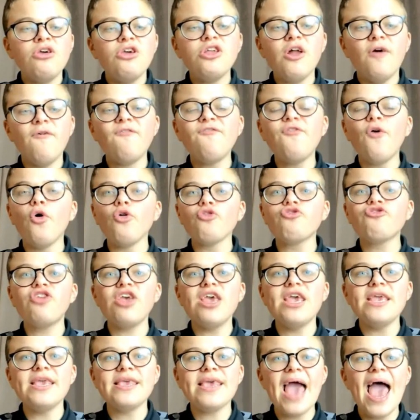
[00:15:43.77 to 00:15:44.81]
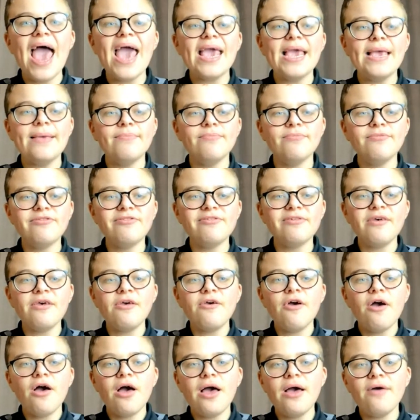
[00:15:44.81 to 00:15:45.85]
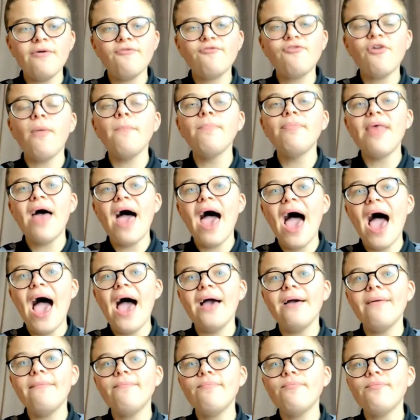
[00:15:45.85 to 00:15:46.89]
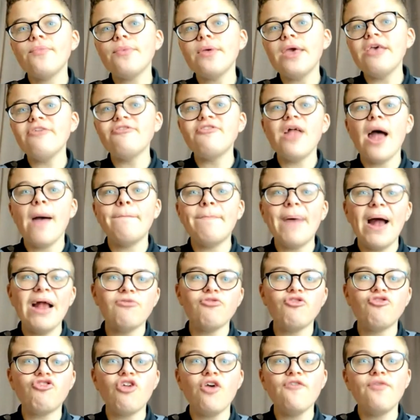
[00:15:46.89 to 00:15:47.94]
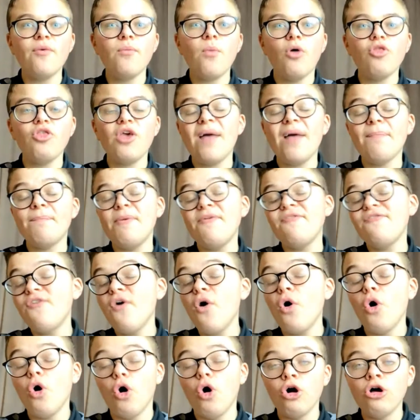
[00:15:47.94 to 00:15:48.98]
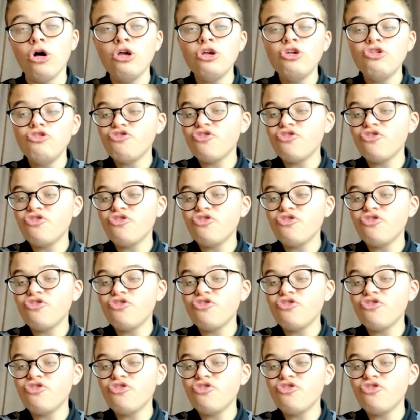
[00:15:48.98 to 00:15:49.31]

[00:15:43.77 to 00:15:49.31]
you know, 14 games from there isn't a bad return from what they had before.